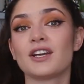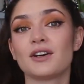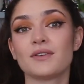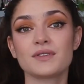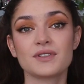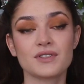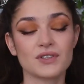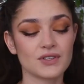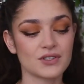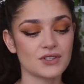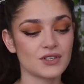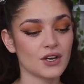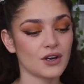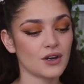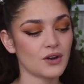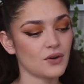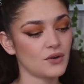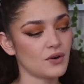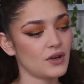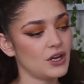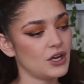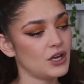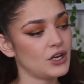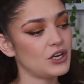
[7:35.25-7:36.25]
notes.
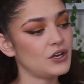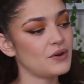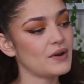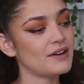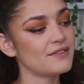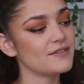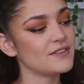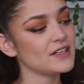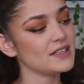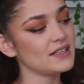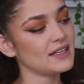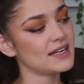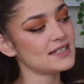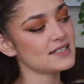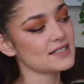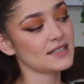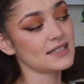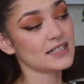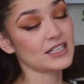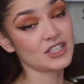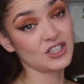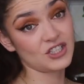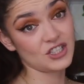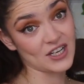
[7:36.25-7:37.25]
So whoever
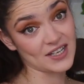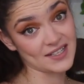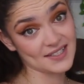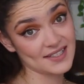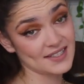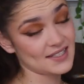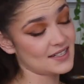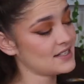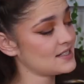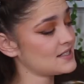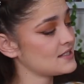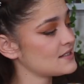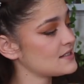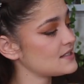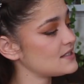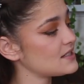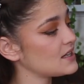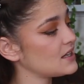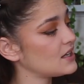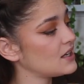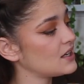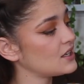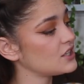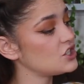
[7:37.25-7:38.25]
Leslie Jensen is,
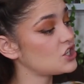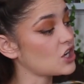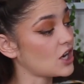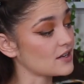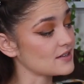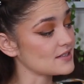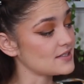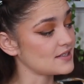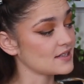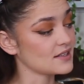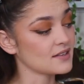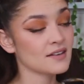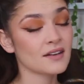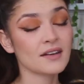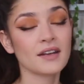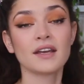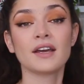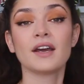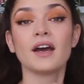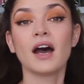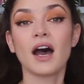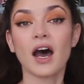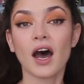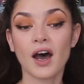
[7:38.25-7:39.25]
Johnson,
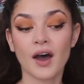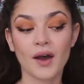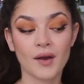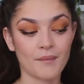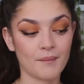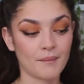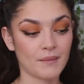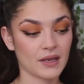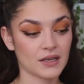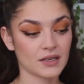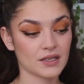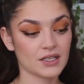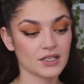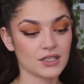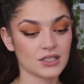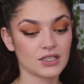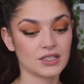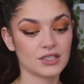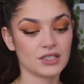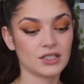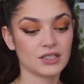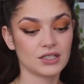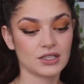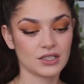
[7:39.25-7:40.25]
um,
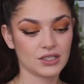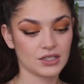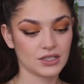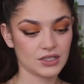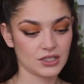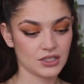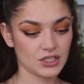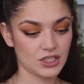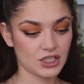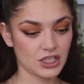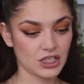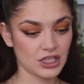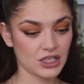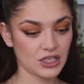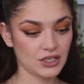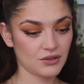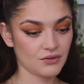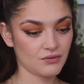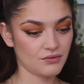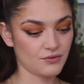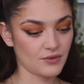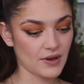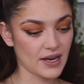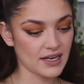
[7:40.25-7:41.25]
she
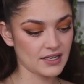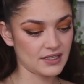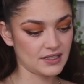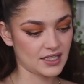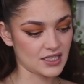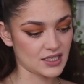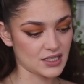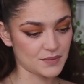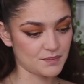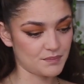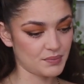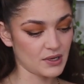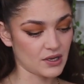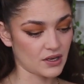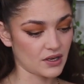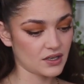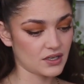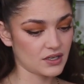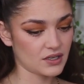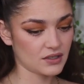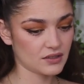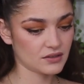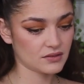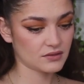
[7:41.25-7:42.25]
read this
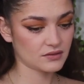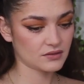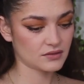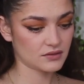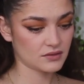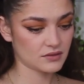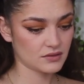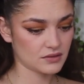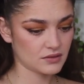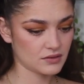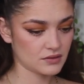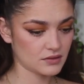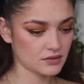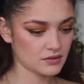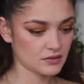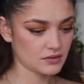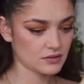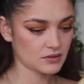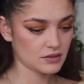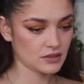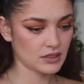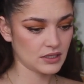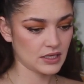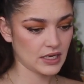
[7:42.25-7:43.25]
book
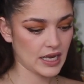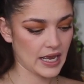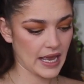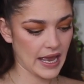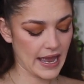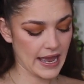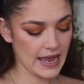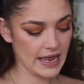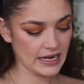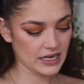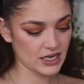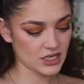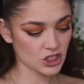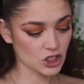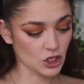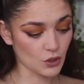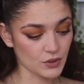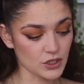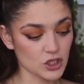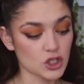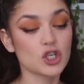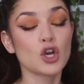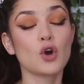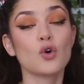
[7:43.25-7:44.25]
and so
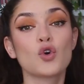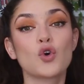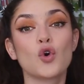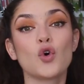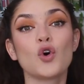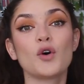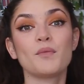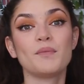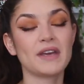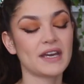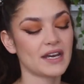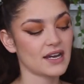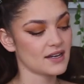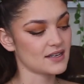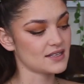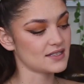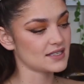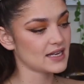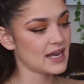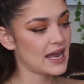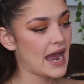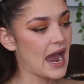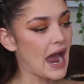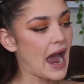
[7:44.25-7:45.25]
it's so cool
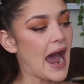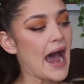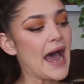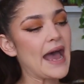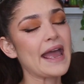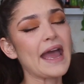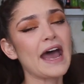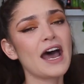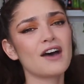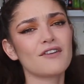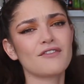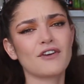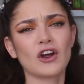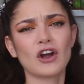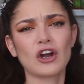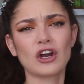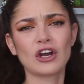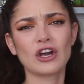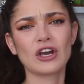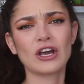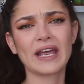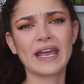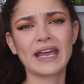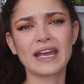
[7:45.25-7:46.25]
because I have
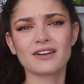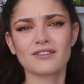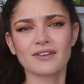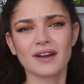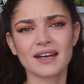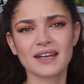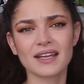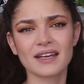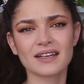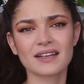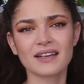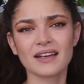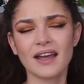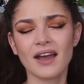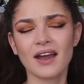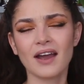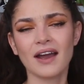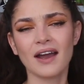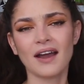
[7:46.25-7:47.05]
her handwriting